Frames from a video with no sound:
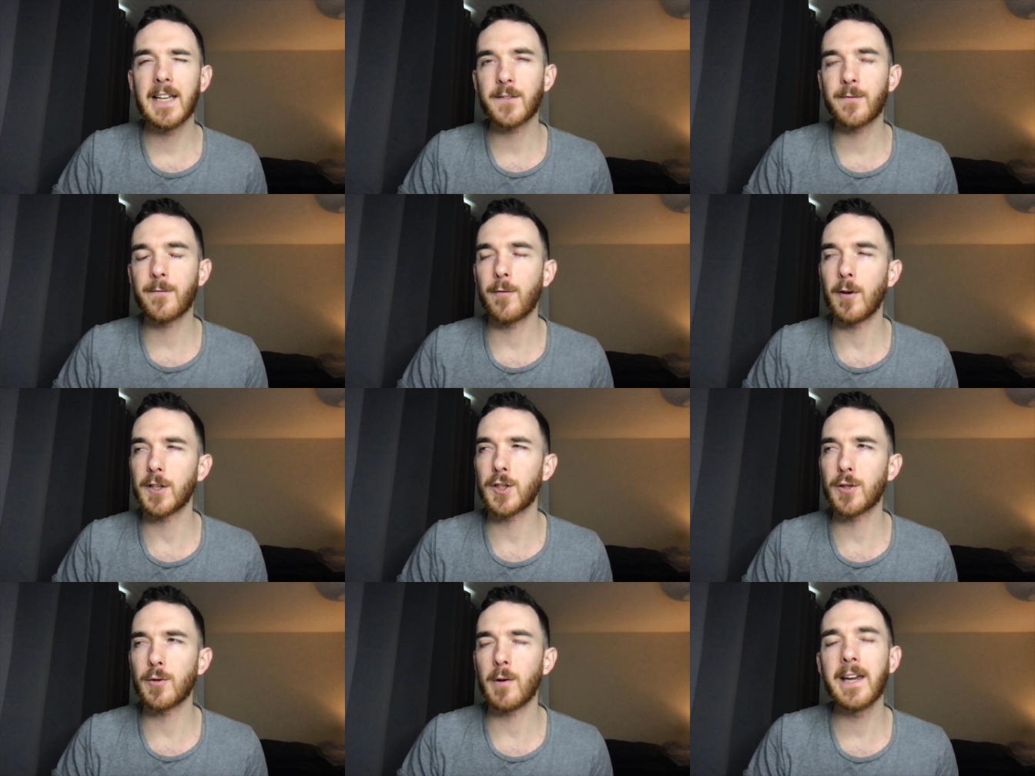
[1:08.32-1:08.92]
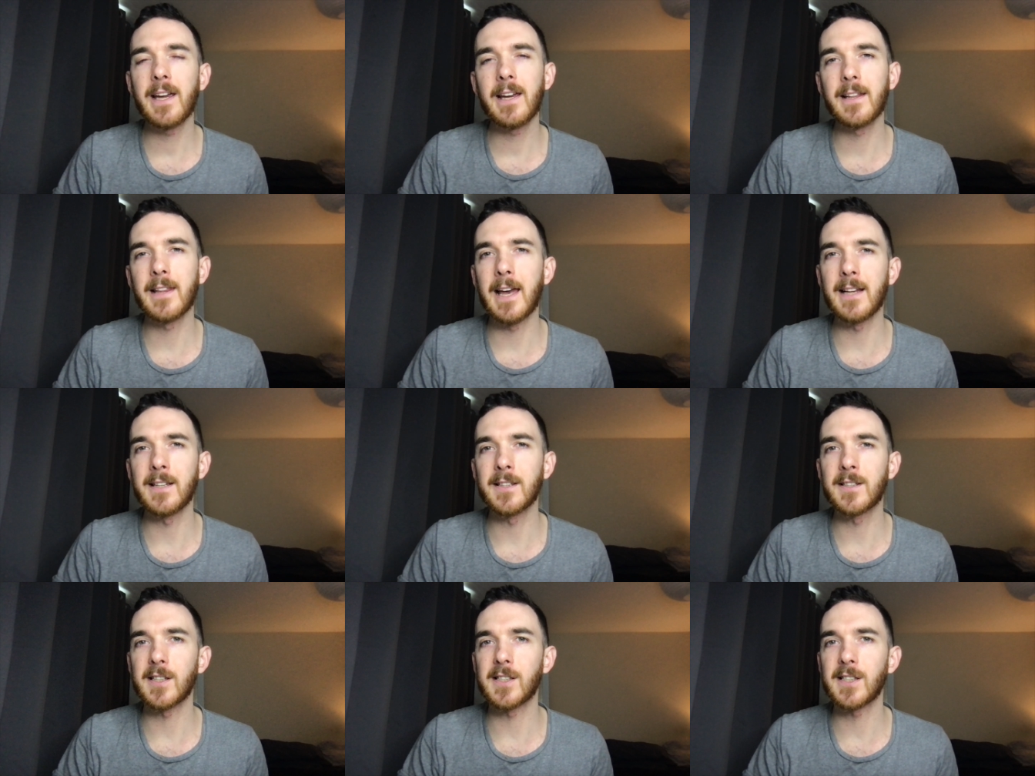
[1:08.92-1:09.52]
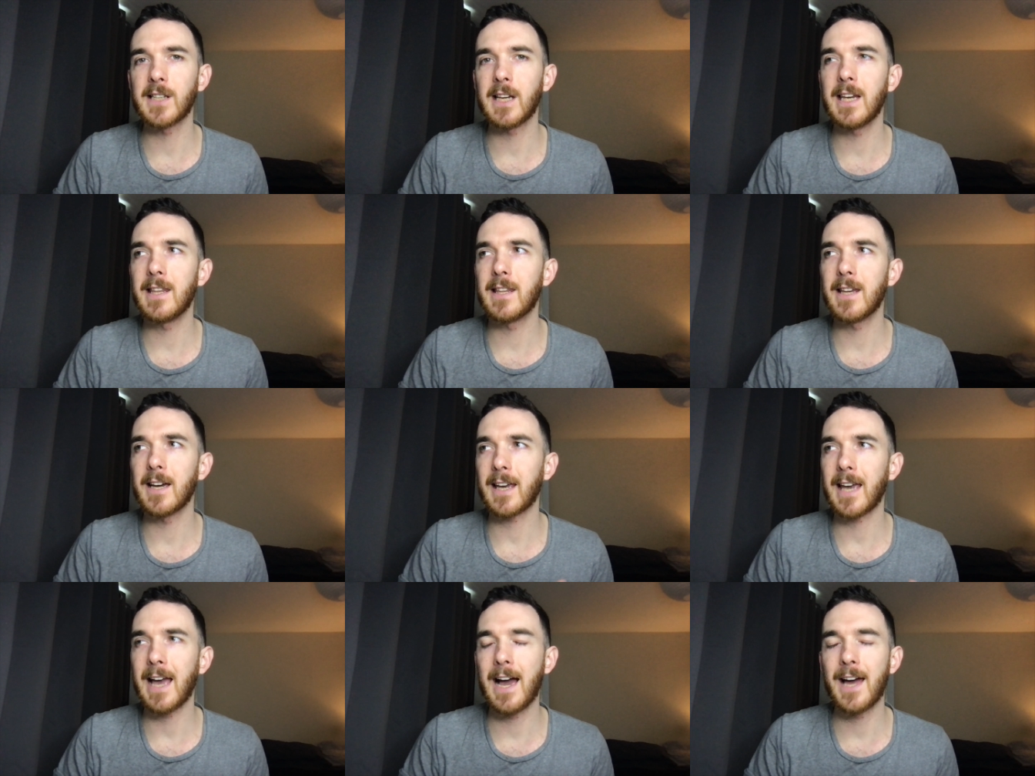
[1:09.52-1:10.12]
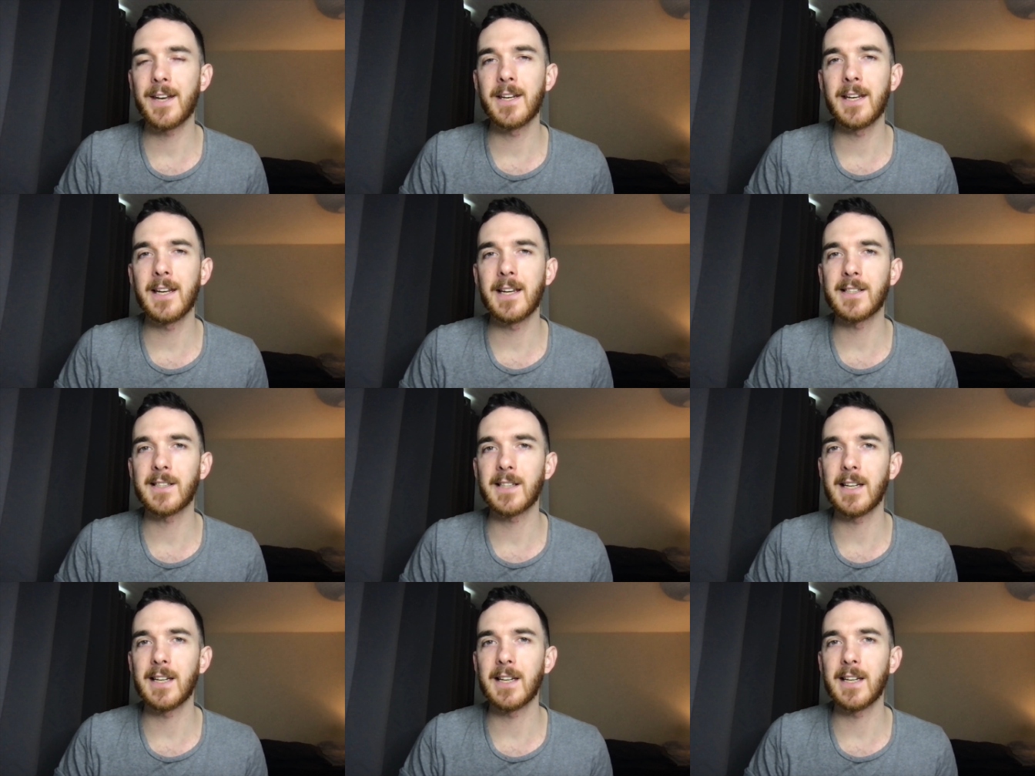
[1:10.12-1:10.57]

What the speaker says: frustrating then to see that Candace